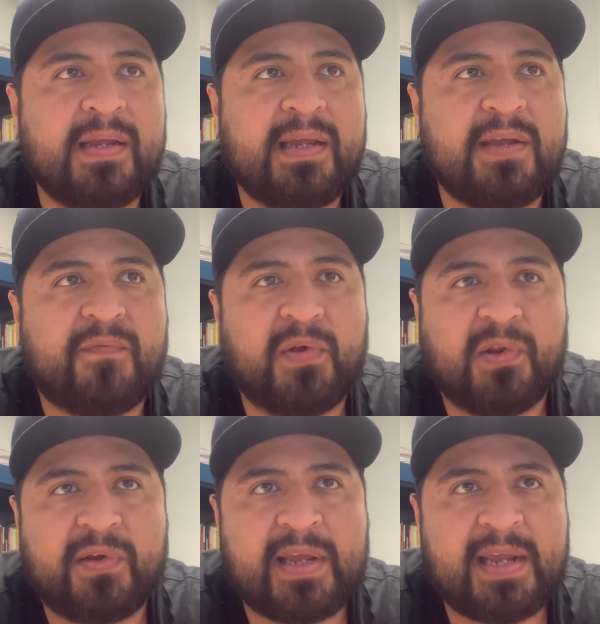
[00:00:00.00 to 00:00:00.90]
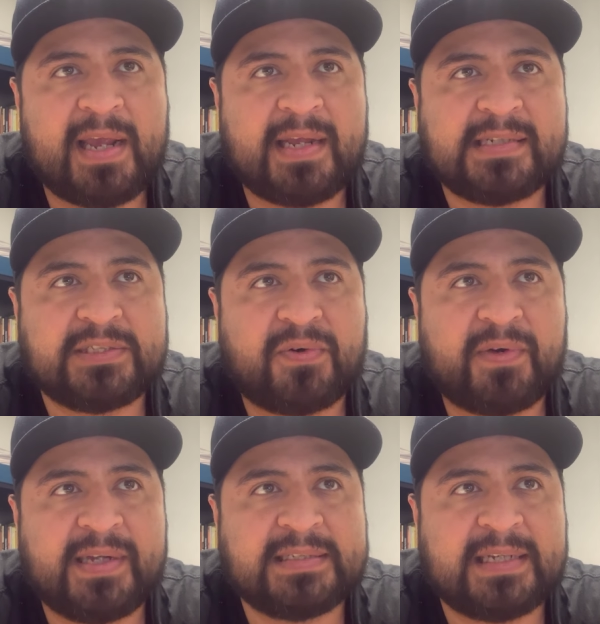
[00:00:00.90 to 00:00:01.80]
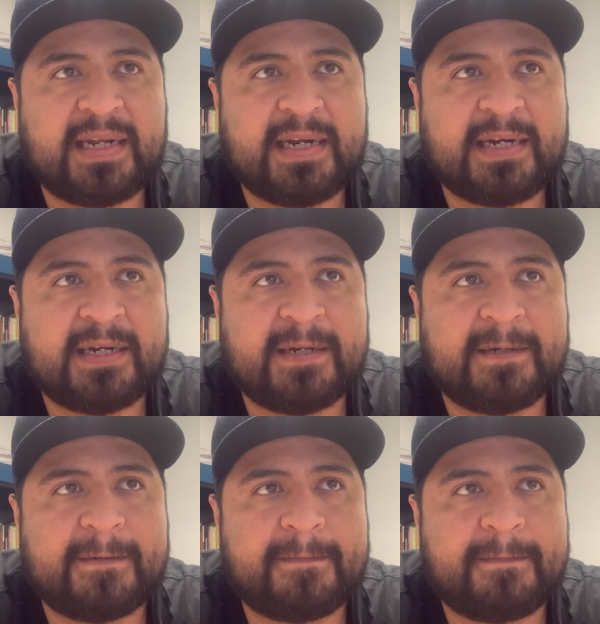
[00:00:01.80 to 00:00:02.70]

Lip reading: If we're looking at stories like A